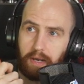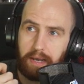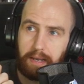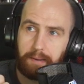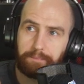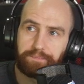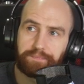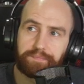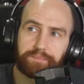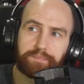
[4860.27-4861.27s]

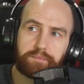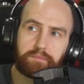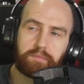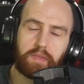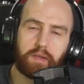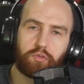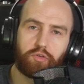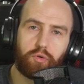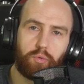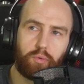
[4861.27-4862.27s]
Um,
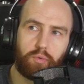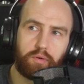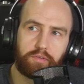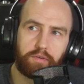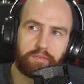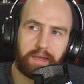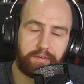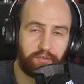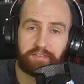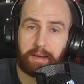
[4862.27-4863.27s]
to to
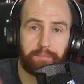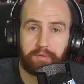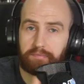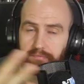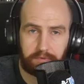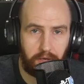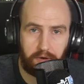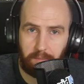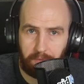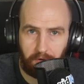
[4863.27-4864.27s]
take. For example,
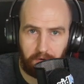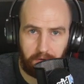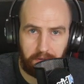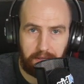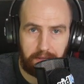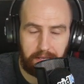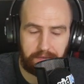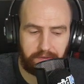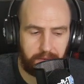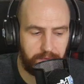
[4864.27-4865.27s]
Logan Paul,
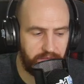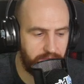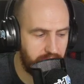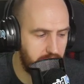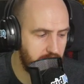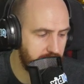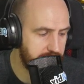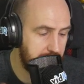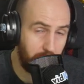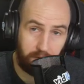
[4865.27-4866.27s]
that type of video
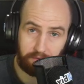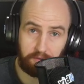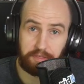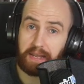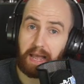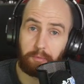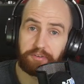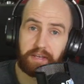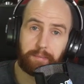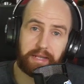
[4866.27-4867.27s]
content. The thing I
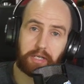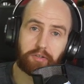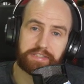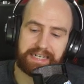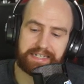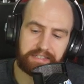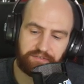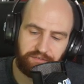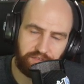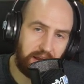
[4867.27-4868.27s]
will say about their content, it is
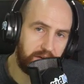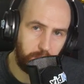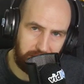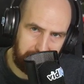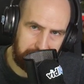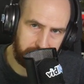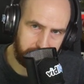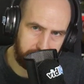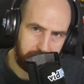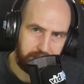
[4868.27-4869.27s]
very well edited.